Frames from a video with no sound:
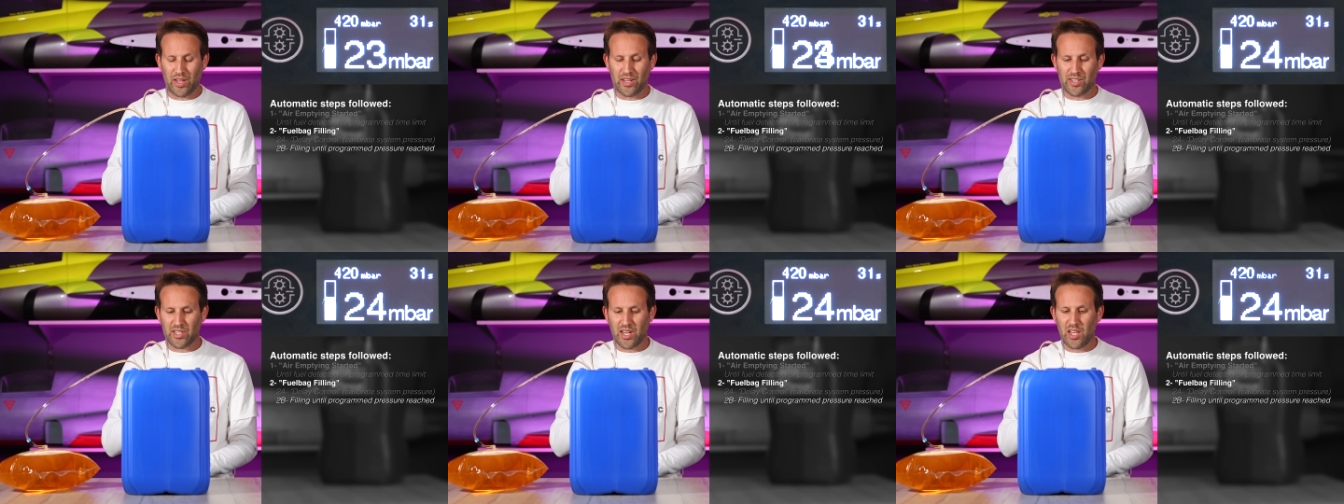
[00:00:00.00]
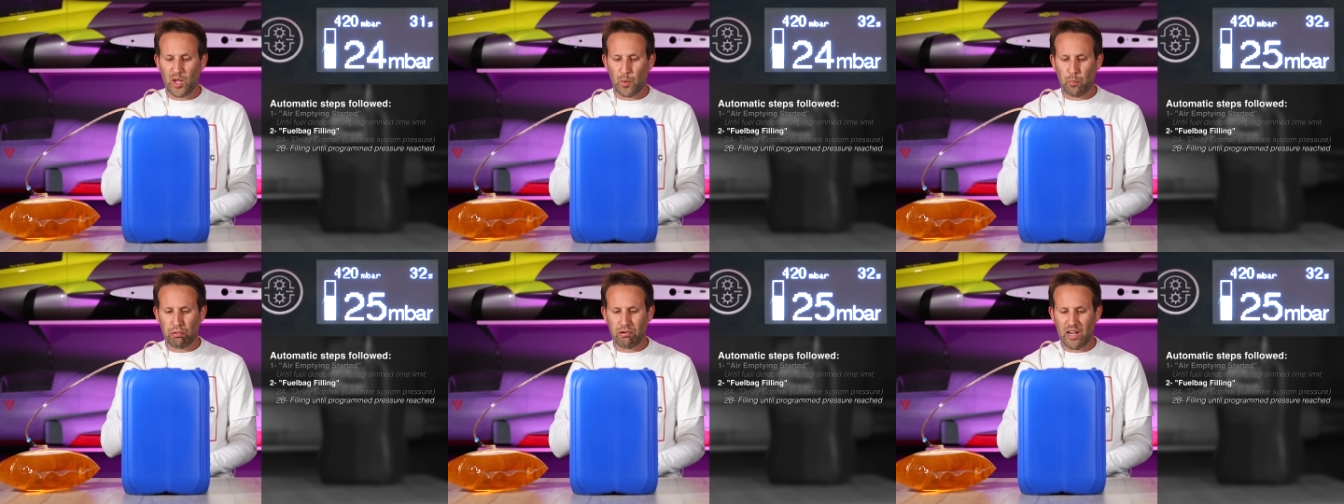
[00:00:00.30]
can
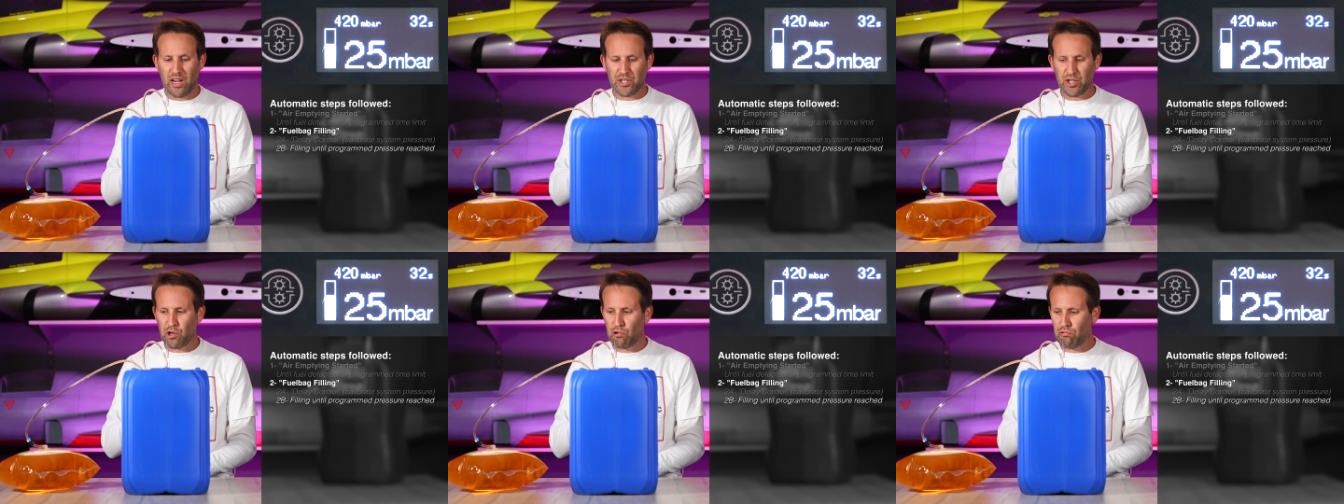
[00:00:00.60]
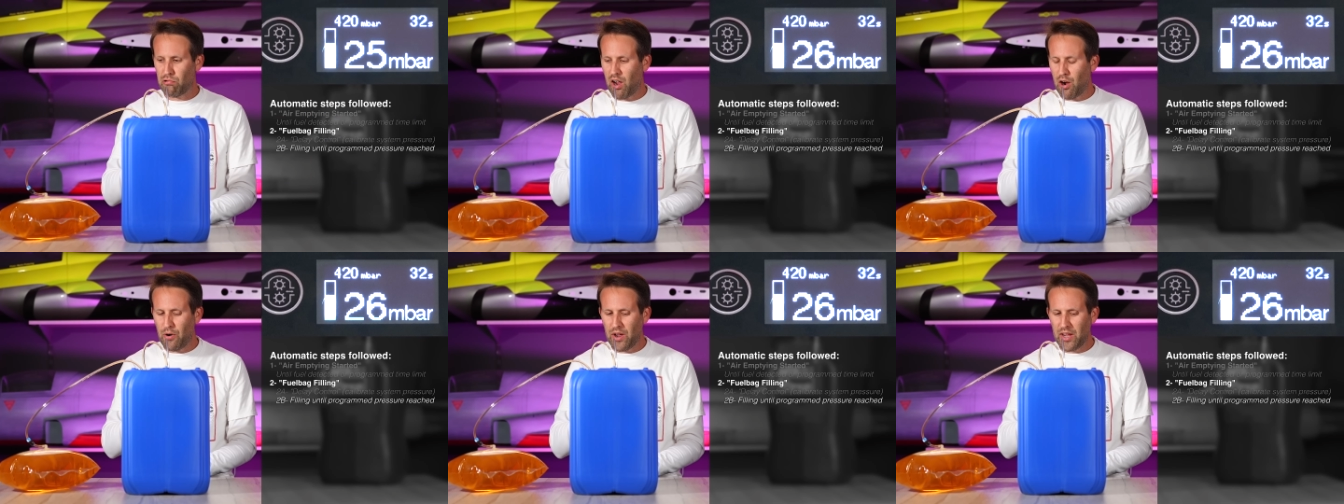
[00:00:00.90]
see the pressure
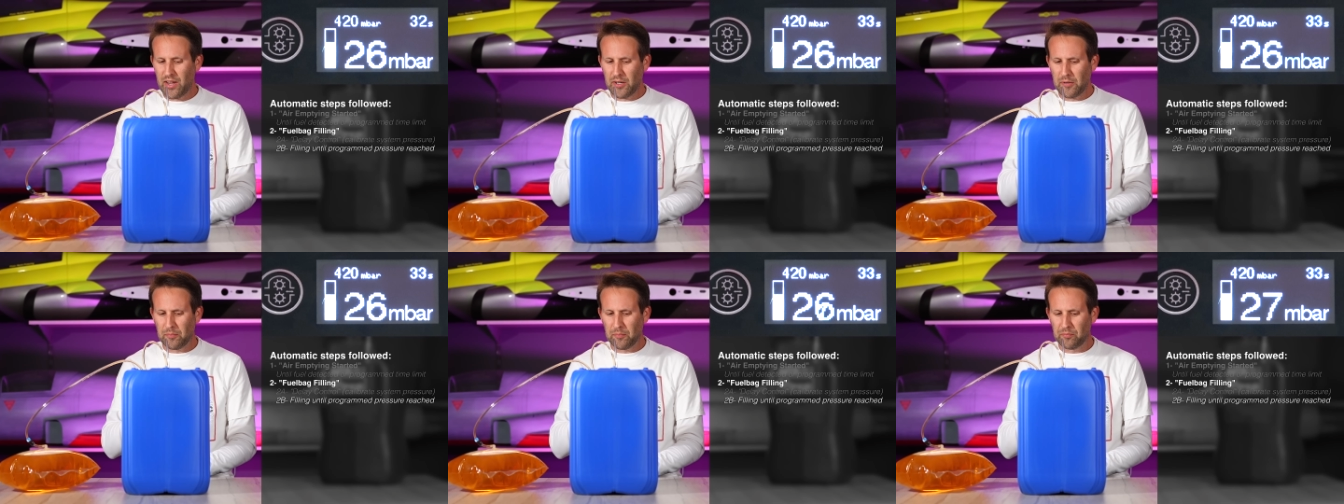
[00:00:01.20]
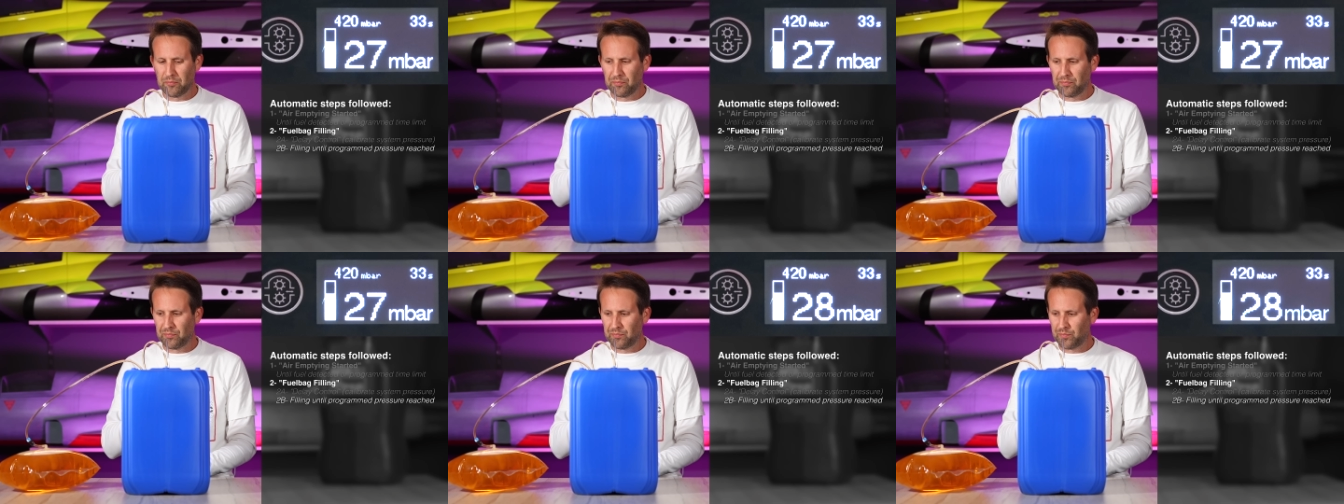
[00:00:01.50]
growing
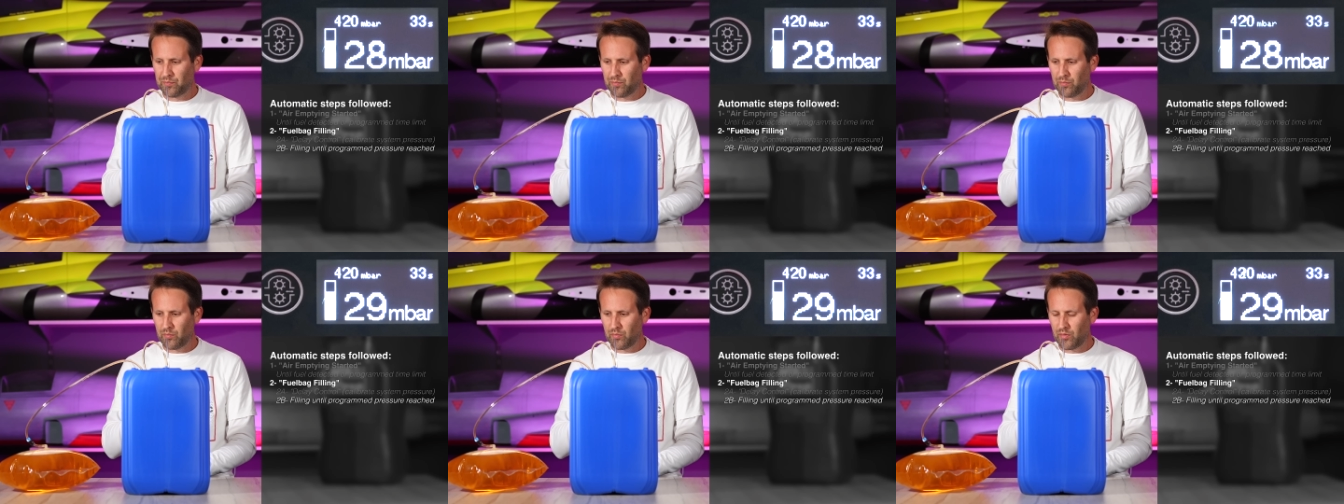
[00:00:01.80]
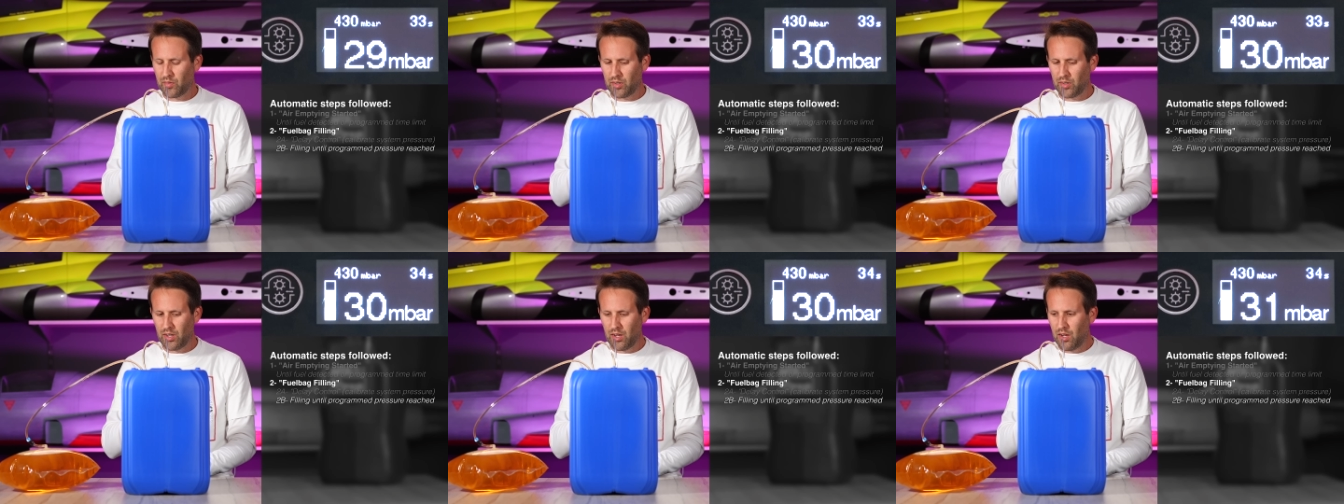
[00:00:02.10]

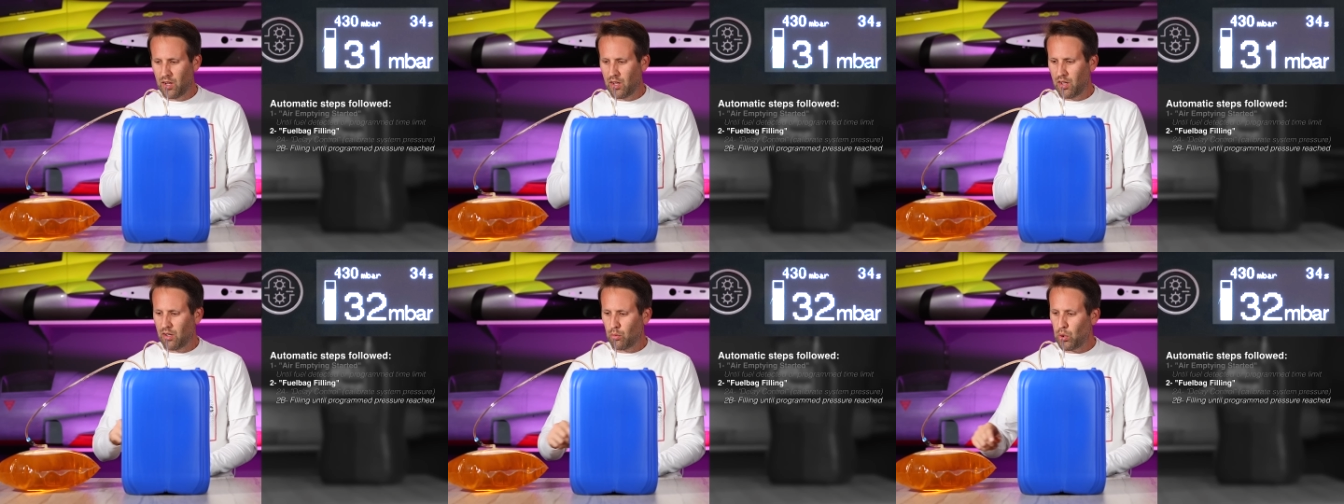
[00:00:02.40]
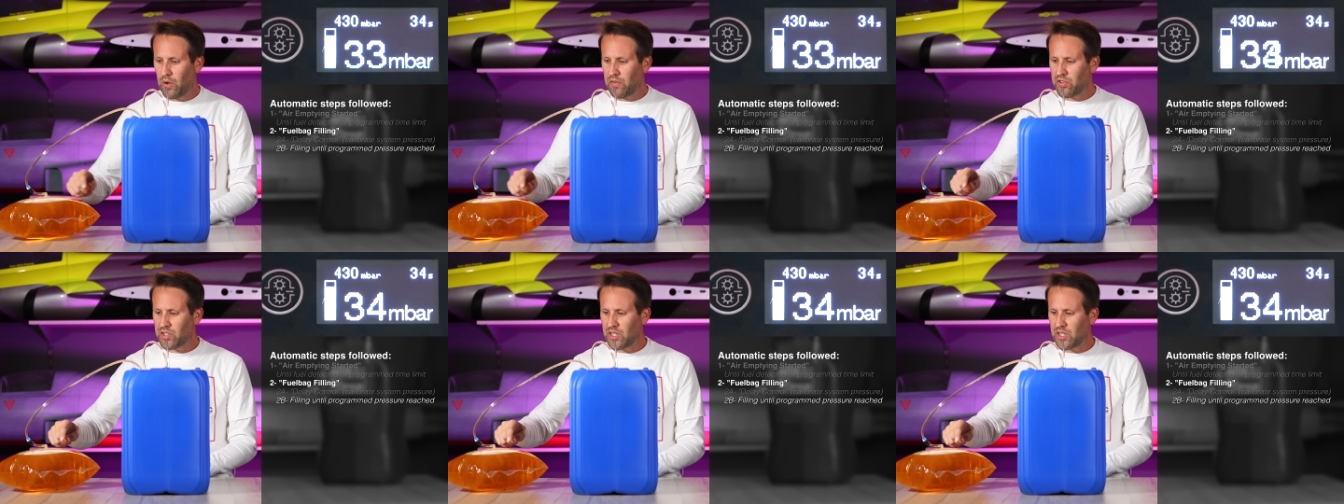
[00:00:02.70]
We've